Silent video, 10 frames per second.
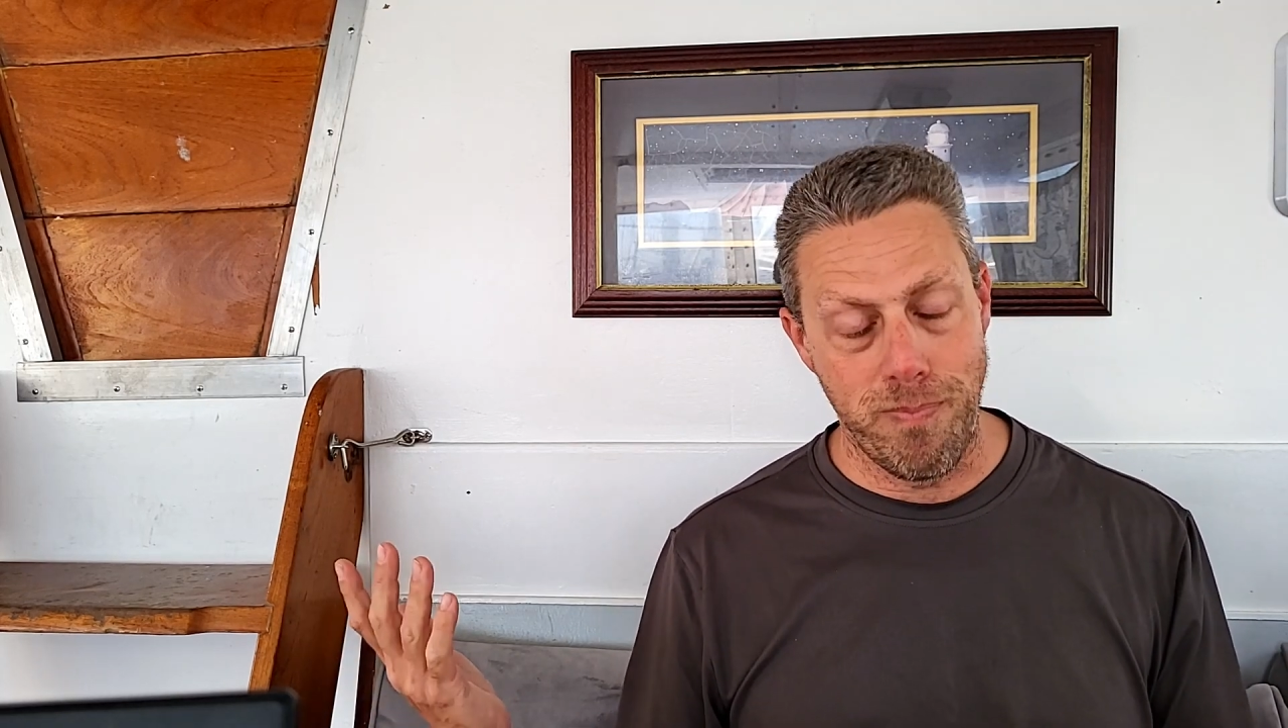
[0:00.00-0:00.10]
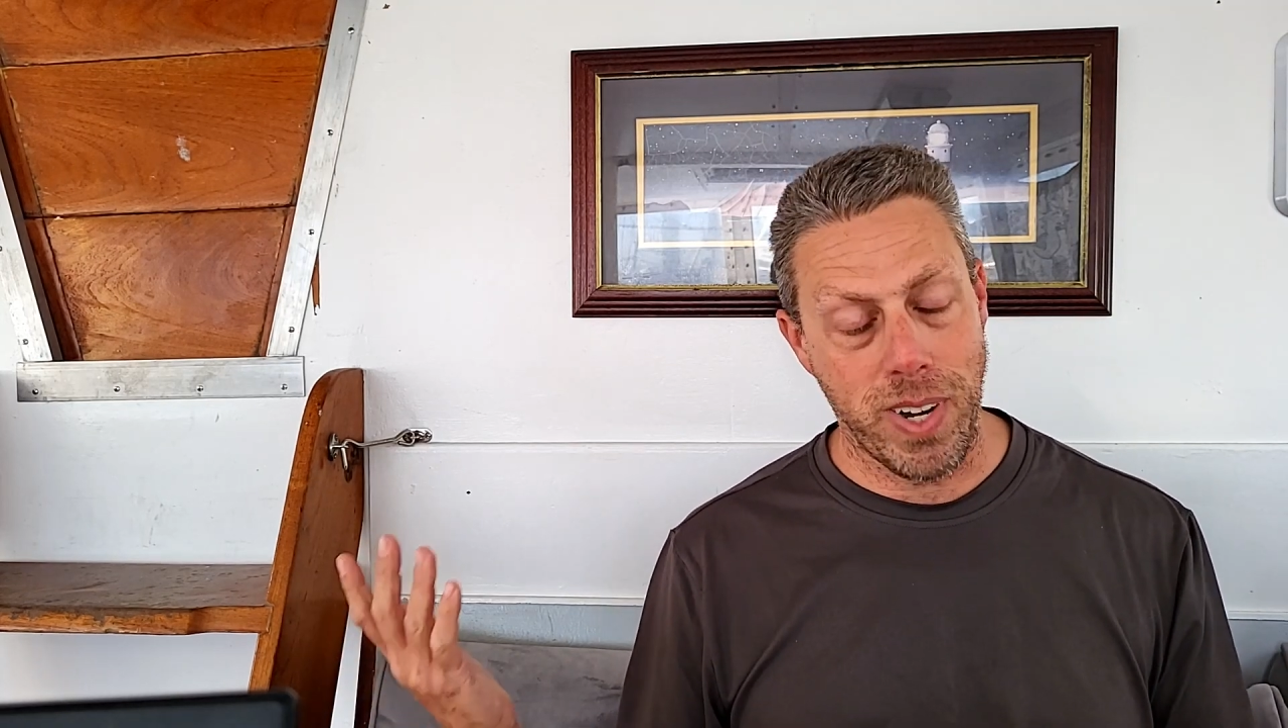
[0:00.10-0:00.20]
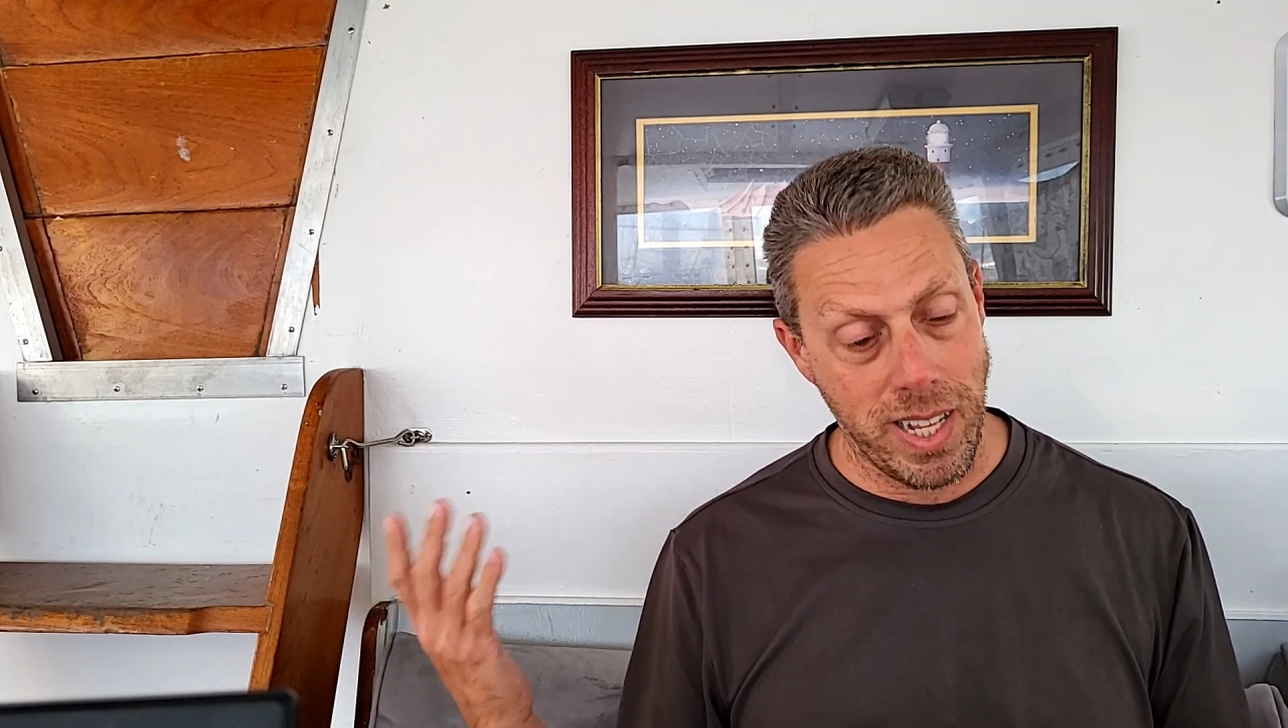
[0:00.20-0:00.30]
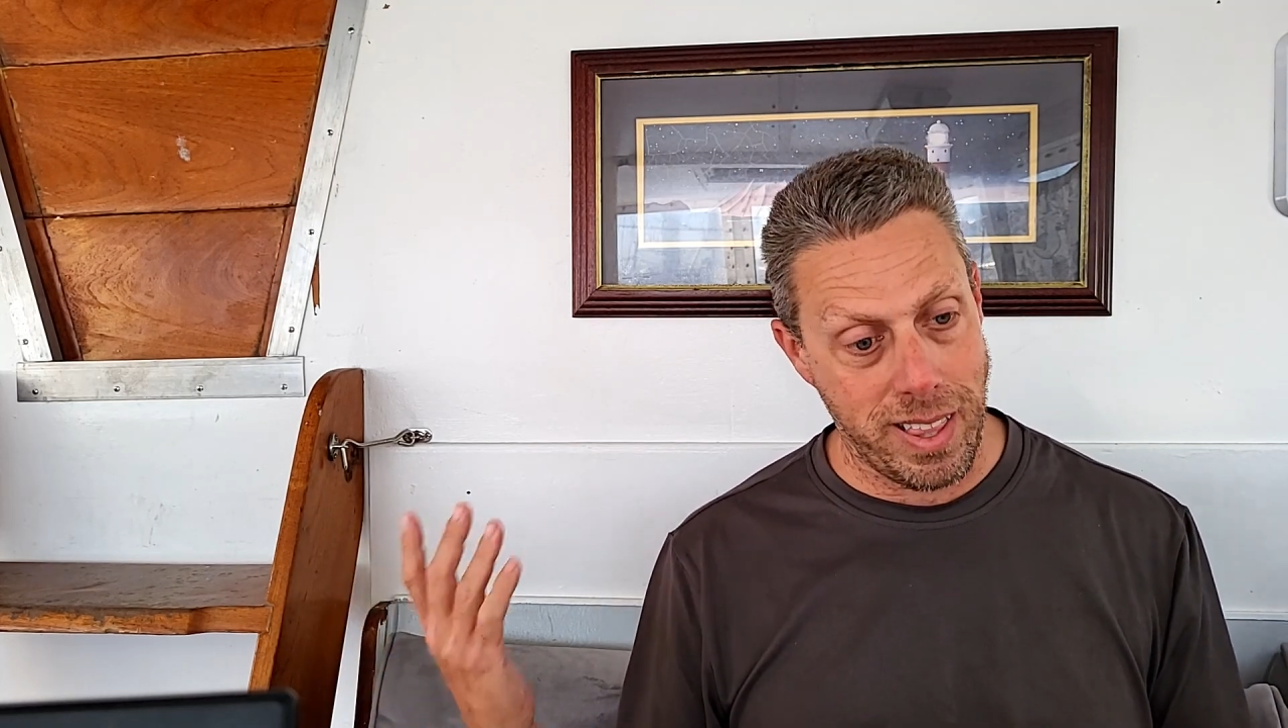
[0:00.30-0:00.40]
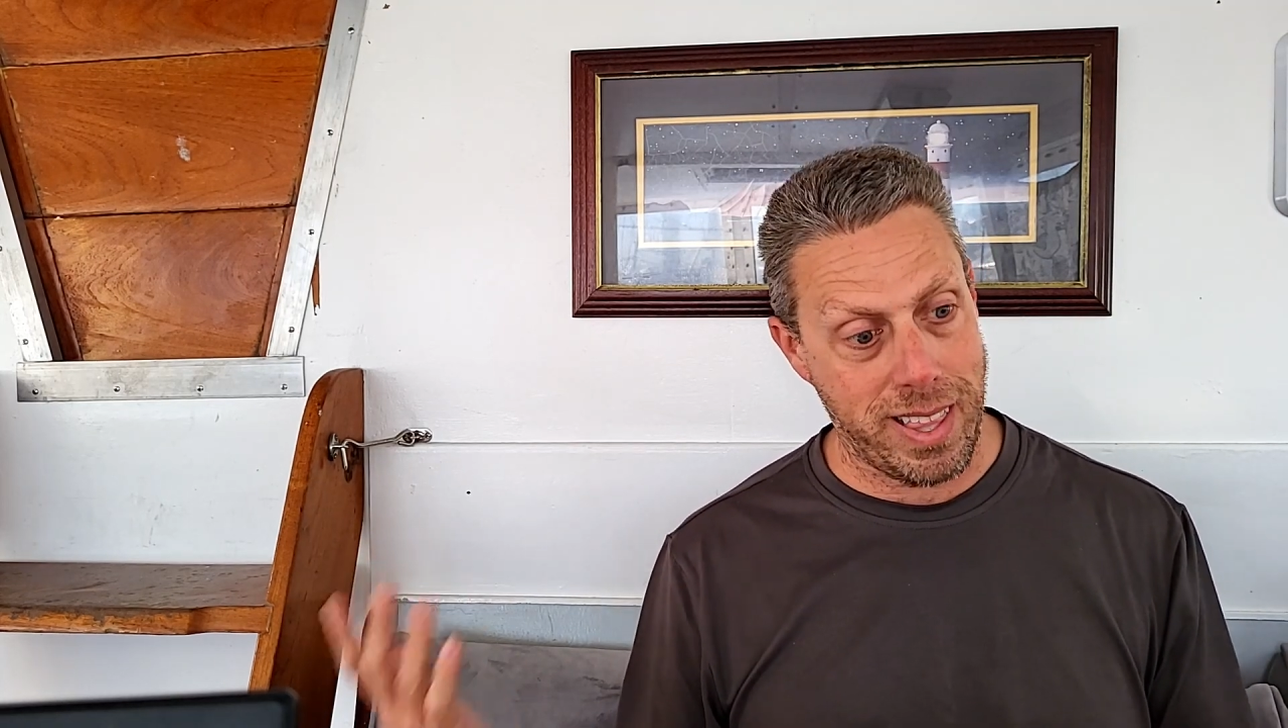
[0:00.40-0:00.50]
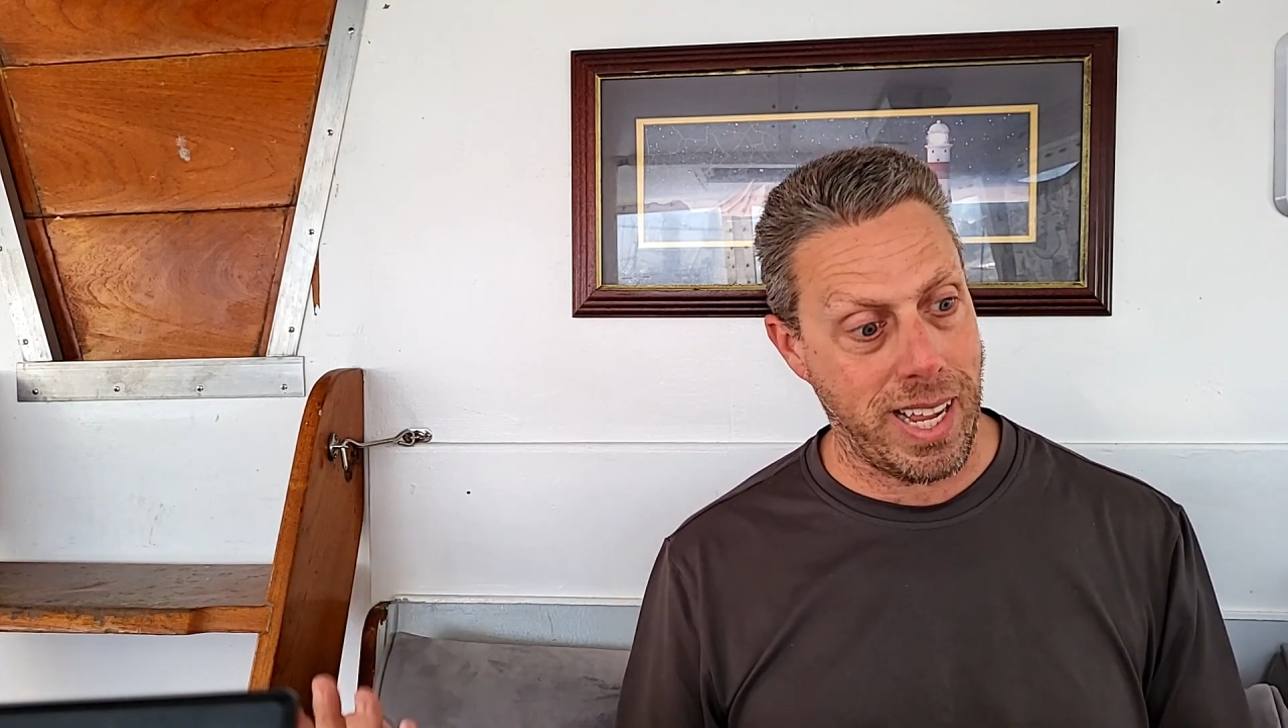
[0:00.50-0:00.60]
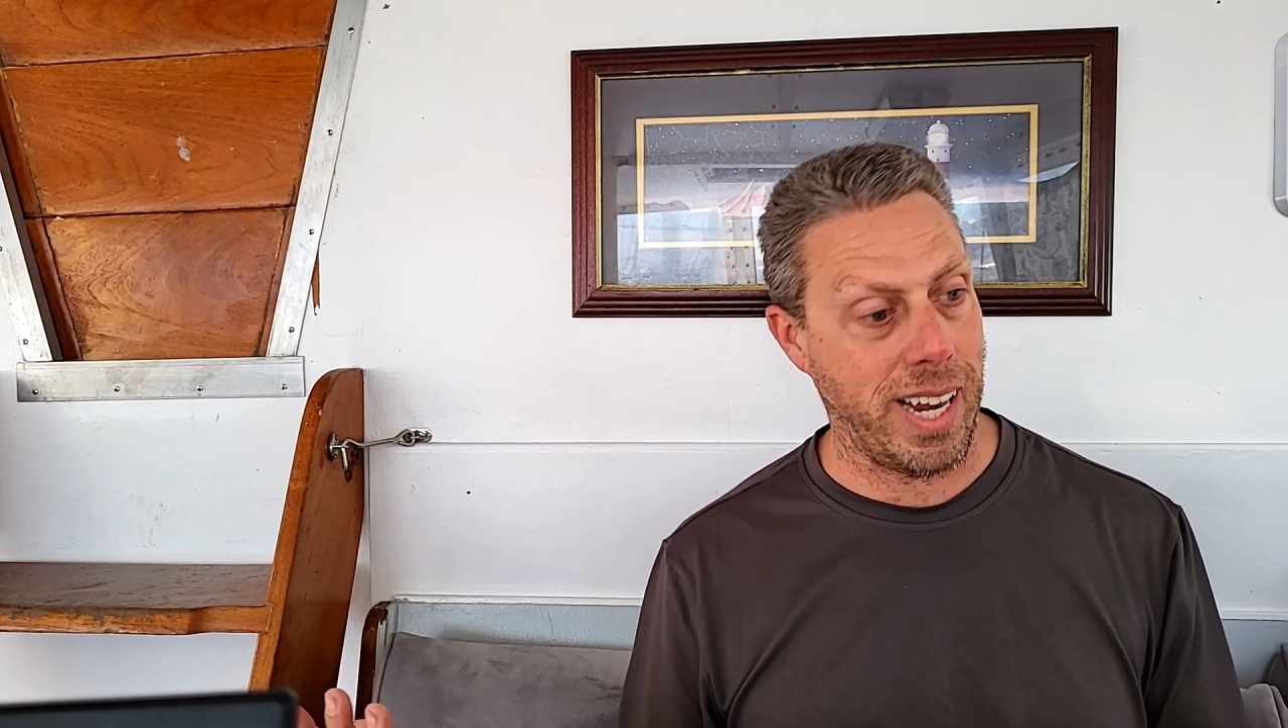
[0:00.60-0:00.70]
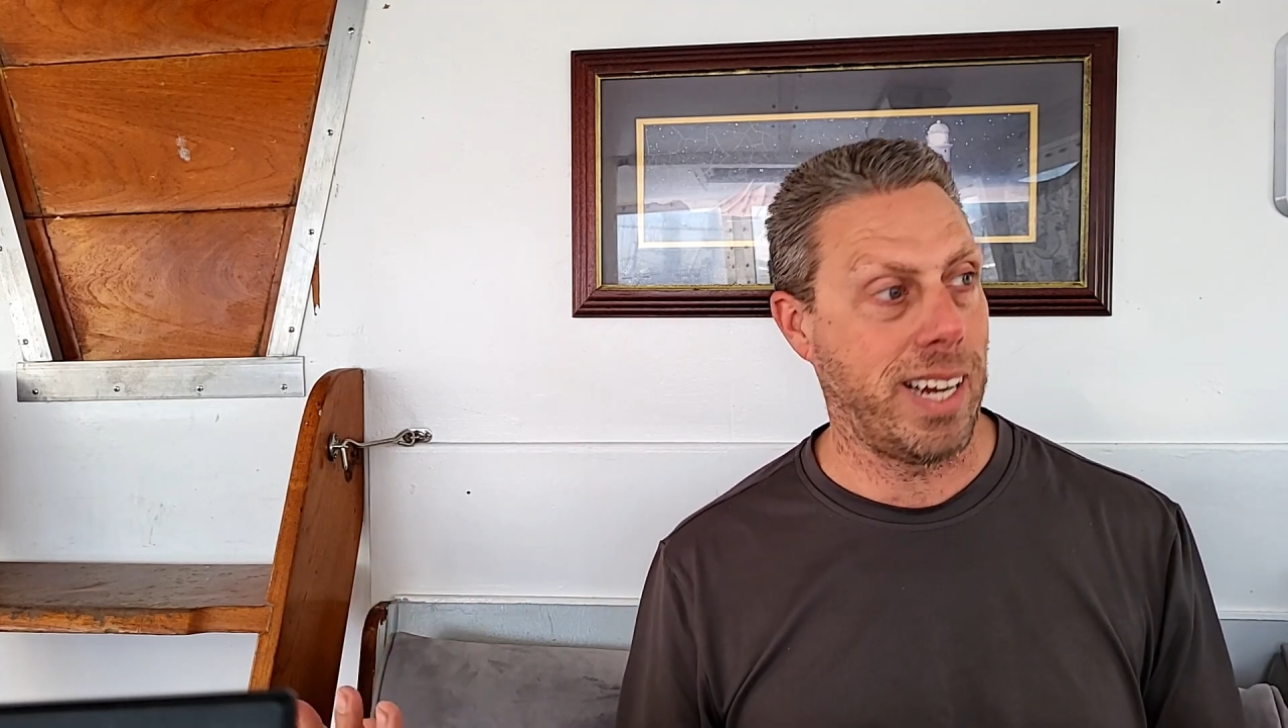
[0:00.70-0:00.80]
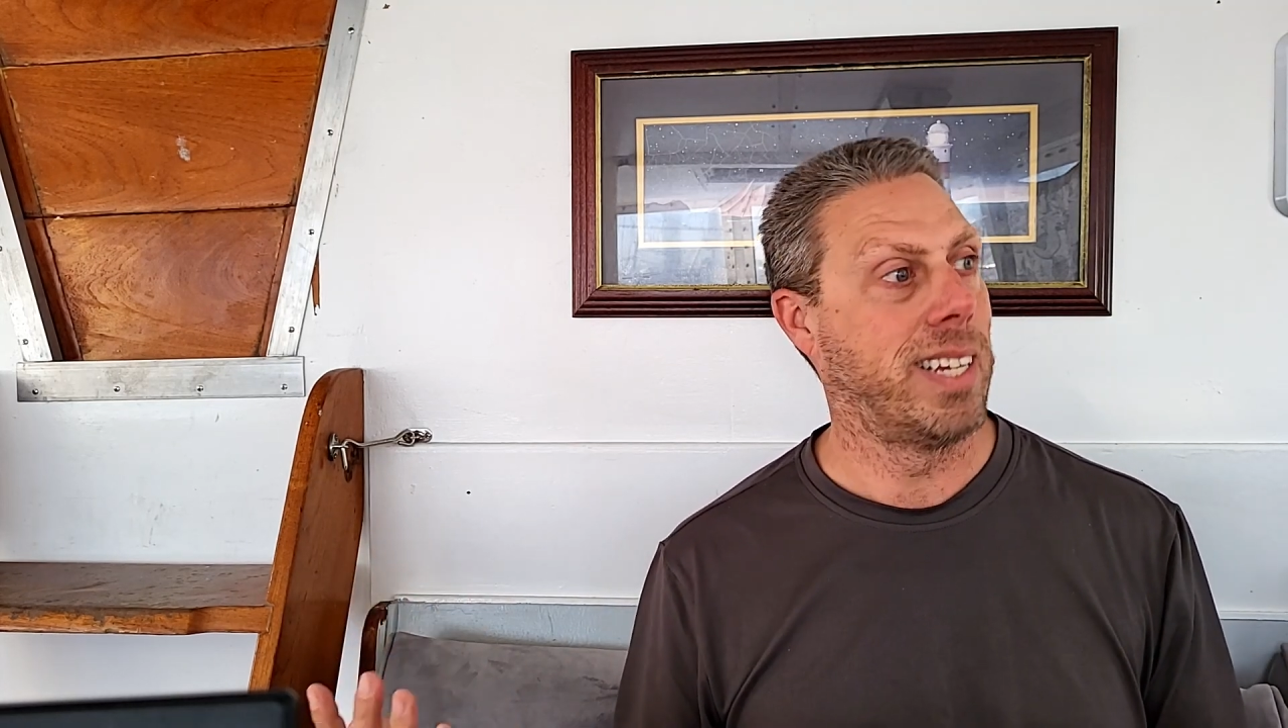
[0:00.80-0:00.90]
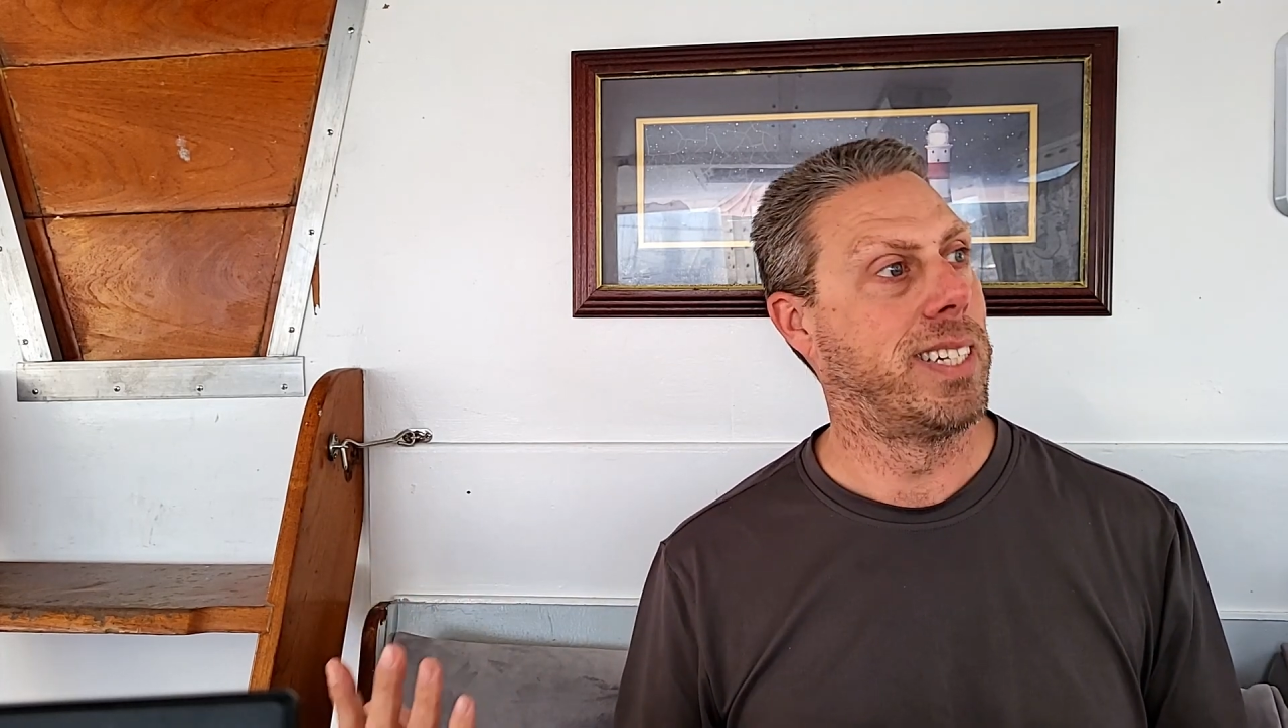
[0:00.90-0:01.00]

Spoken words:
fucking thing.